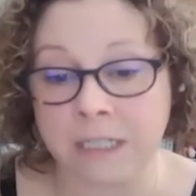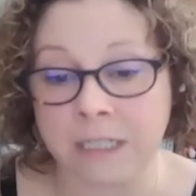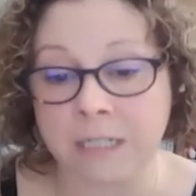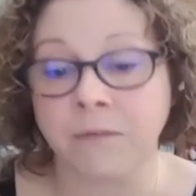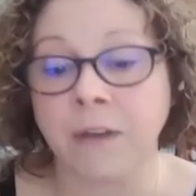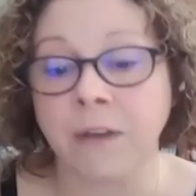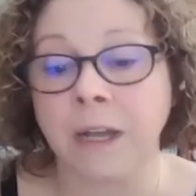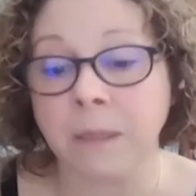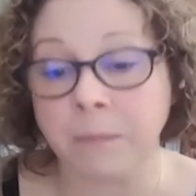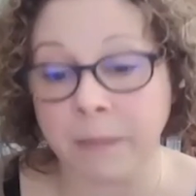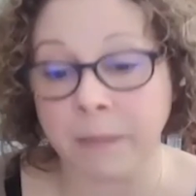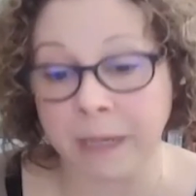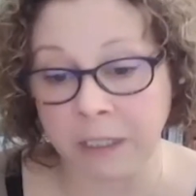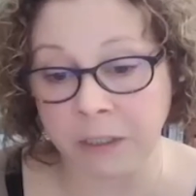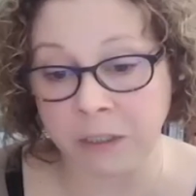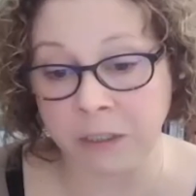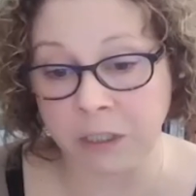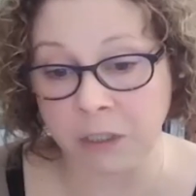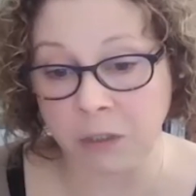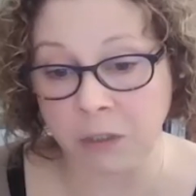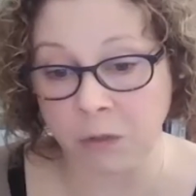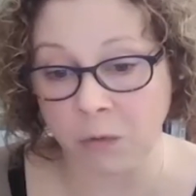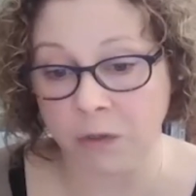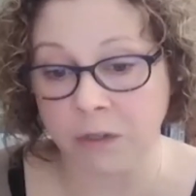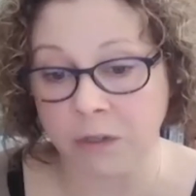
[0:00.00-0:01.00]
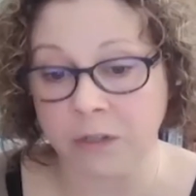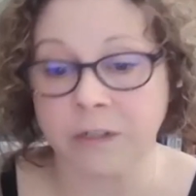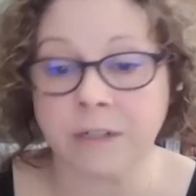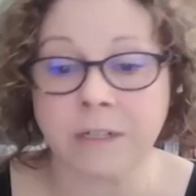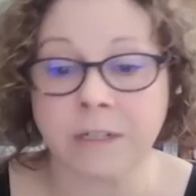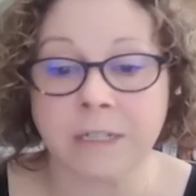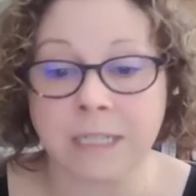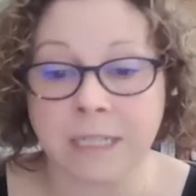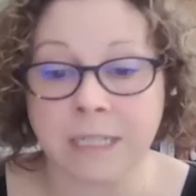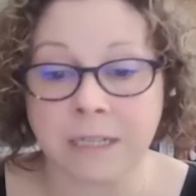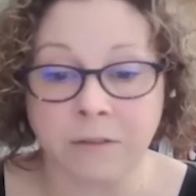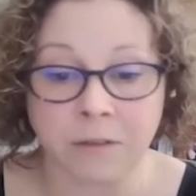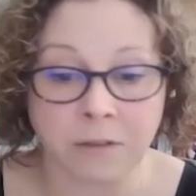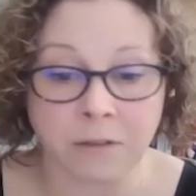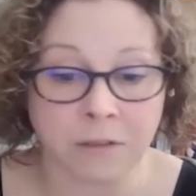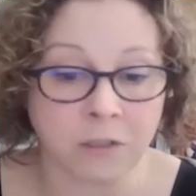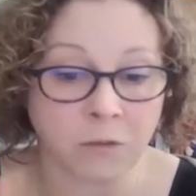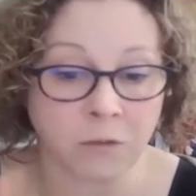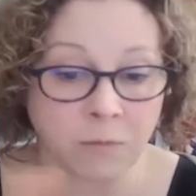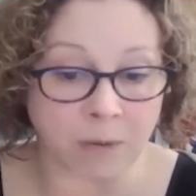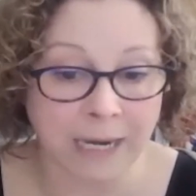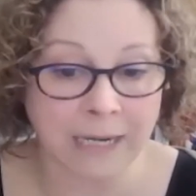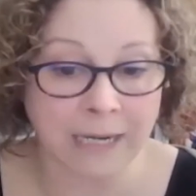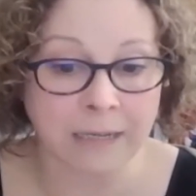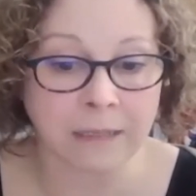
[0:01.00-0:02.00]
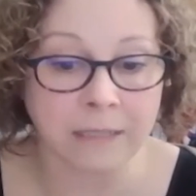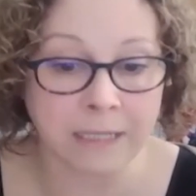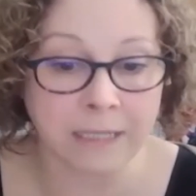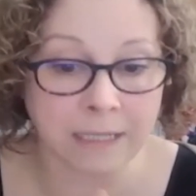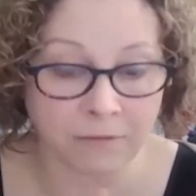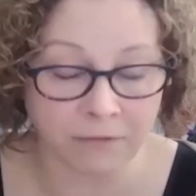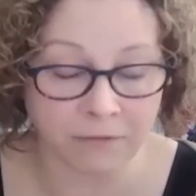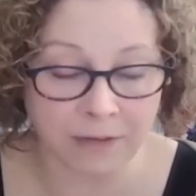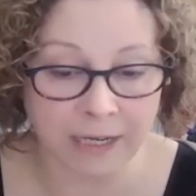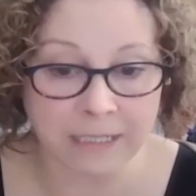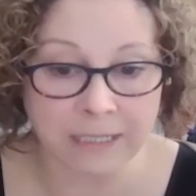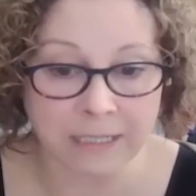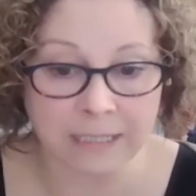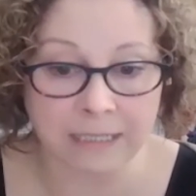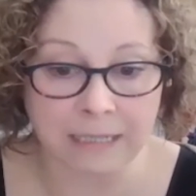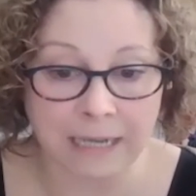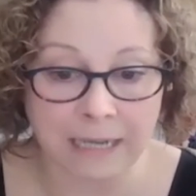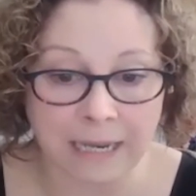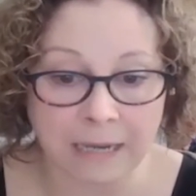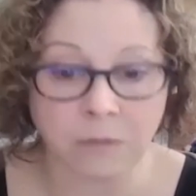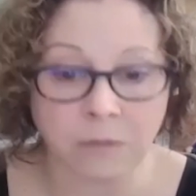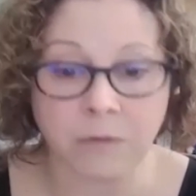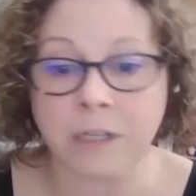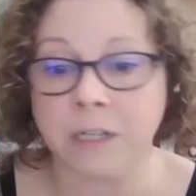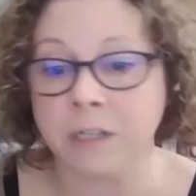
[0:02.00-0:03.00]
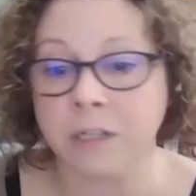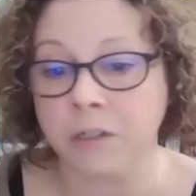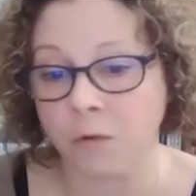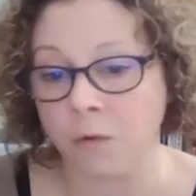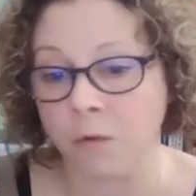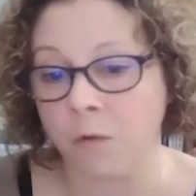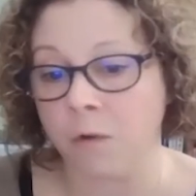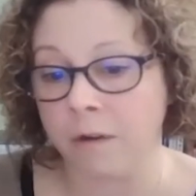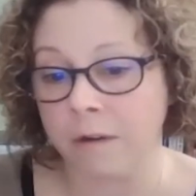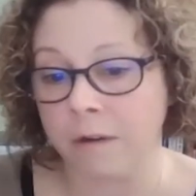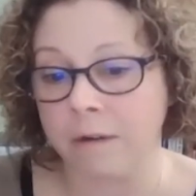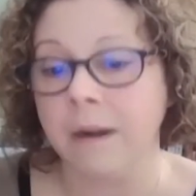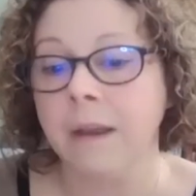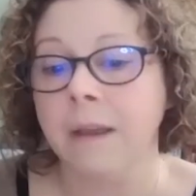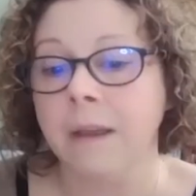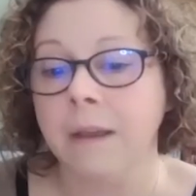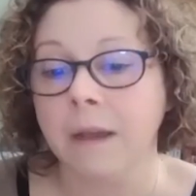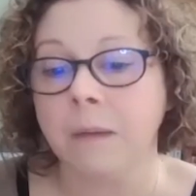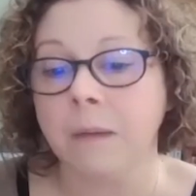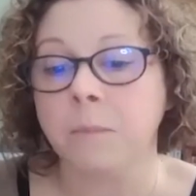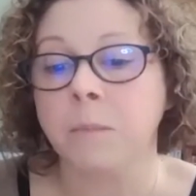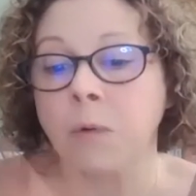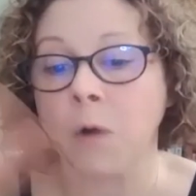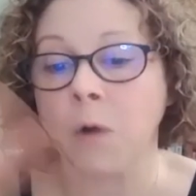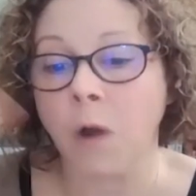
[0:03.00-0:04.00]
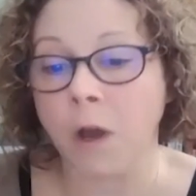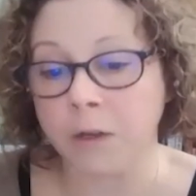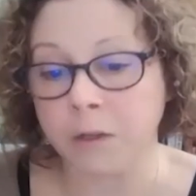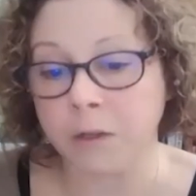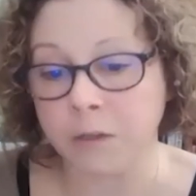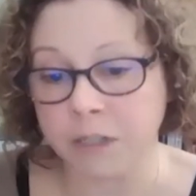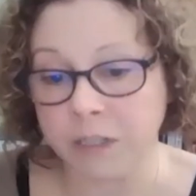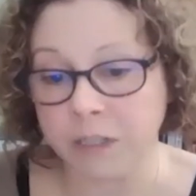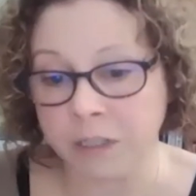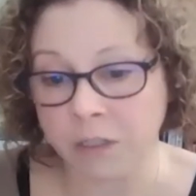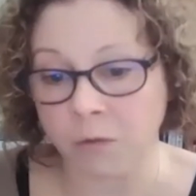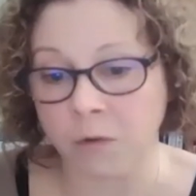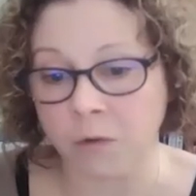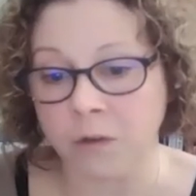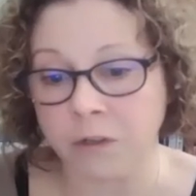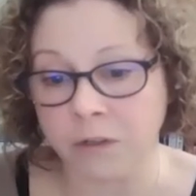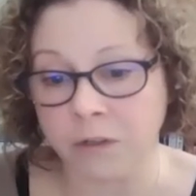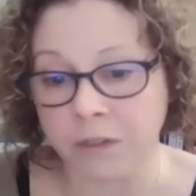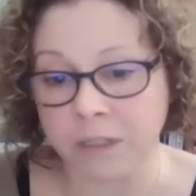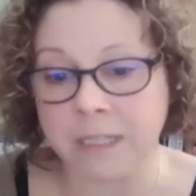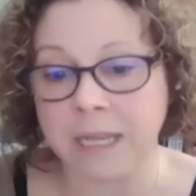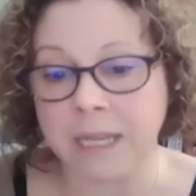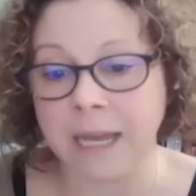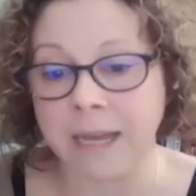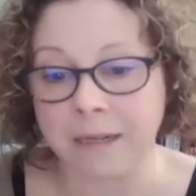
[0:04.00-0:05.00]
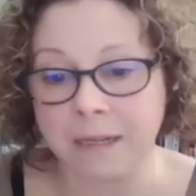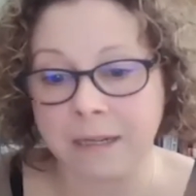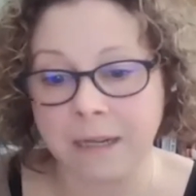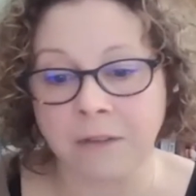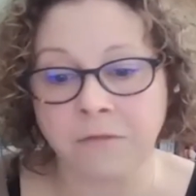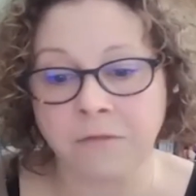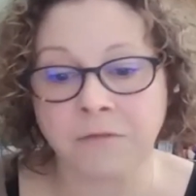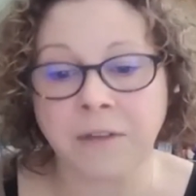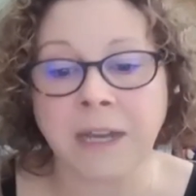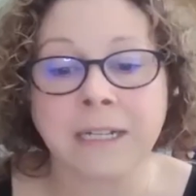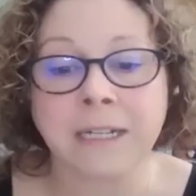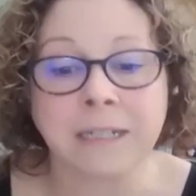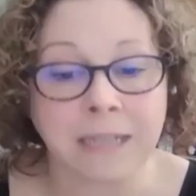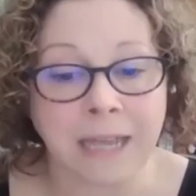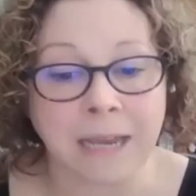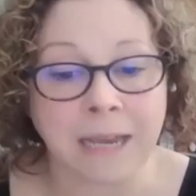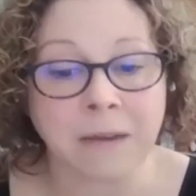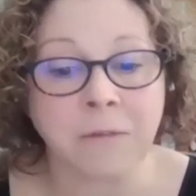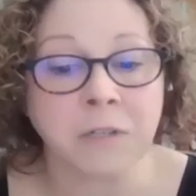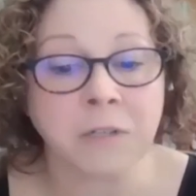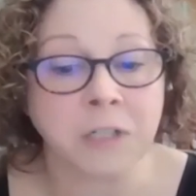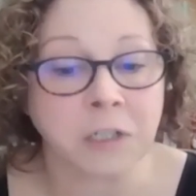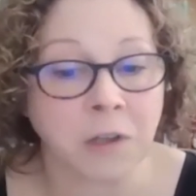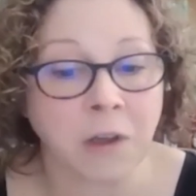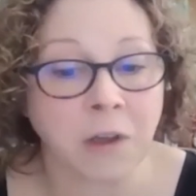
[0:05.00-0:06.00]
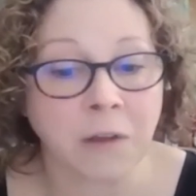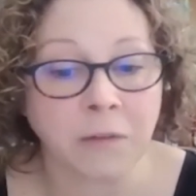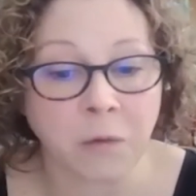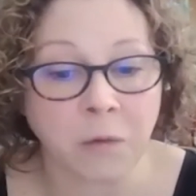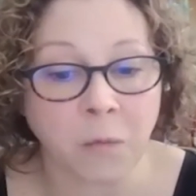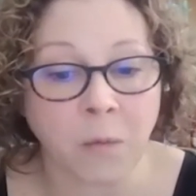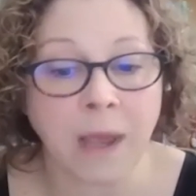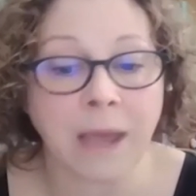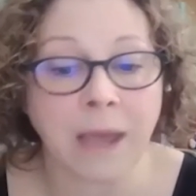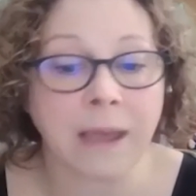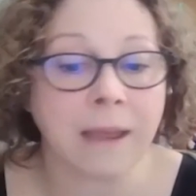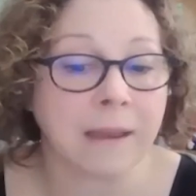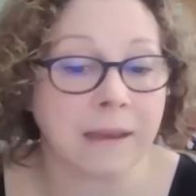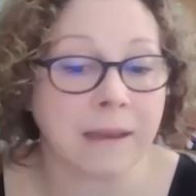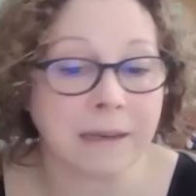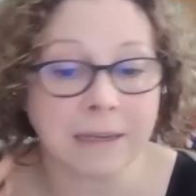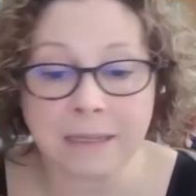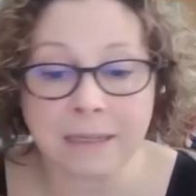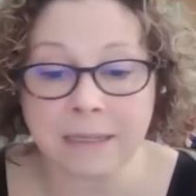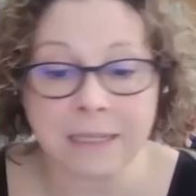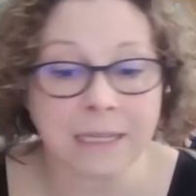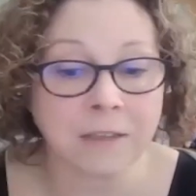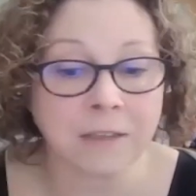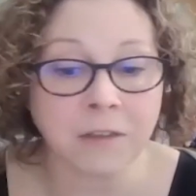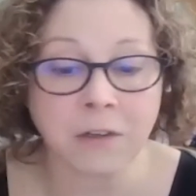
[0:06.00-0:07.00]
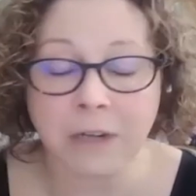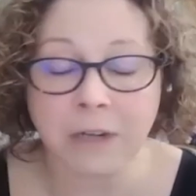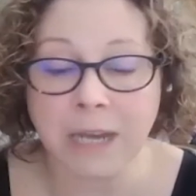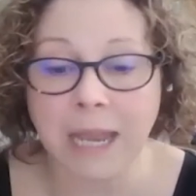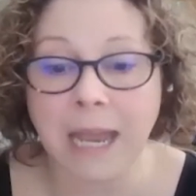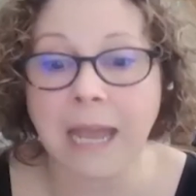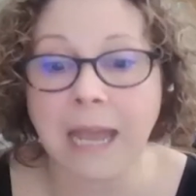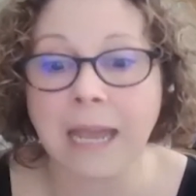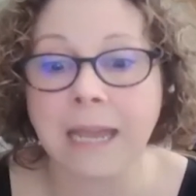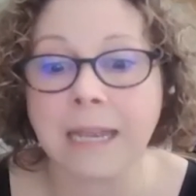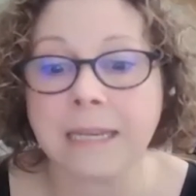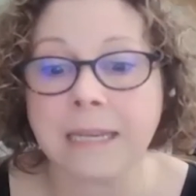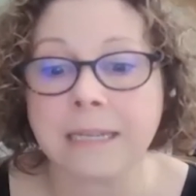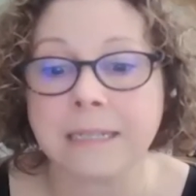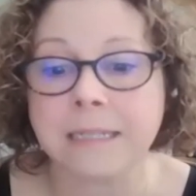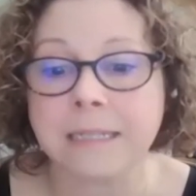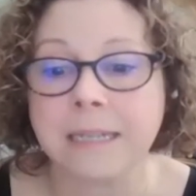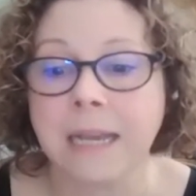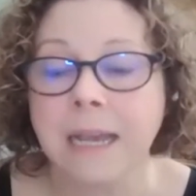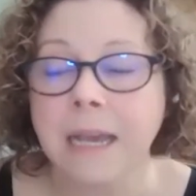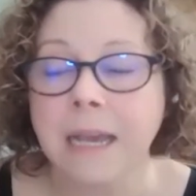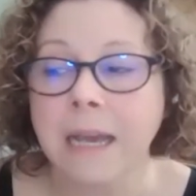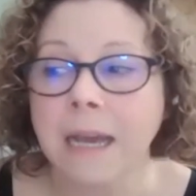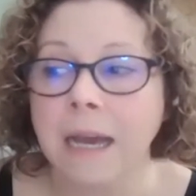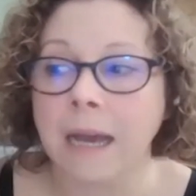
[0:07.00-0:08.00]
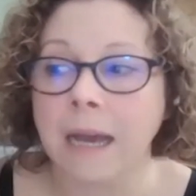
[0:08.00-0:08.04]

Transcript: developmental disorders, either directly affecting language or broader disorders that affect language along the way, in either case,